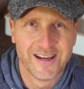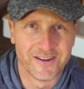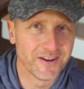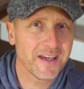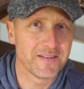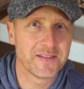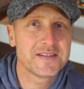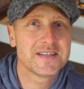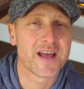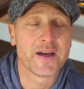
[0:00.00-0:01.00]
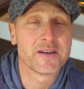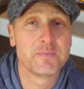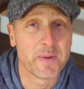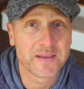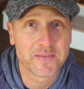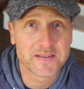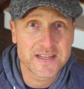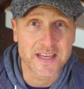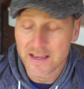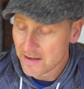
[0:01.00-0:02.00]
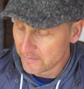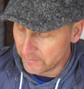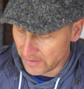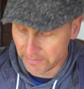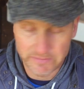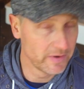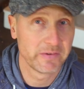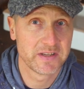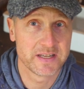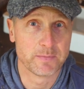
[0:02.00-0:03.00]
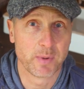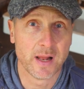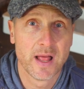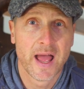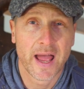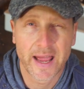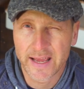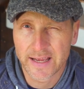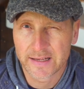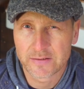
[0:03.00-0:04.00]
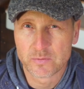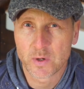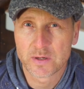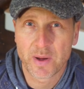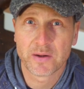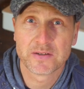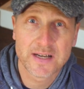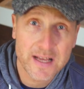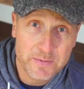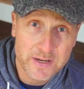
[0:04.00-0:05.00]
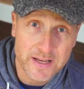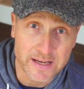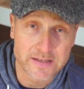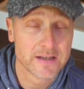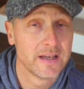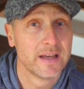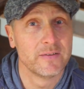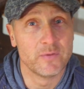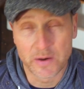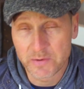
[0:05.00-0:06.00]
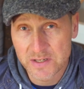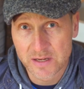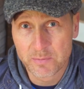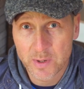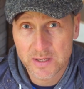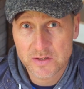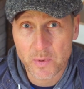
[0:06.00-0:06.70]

Okay, this is how you make the tea. Very, very simple. And what about a lemonade? Very simple as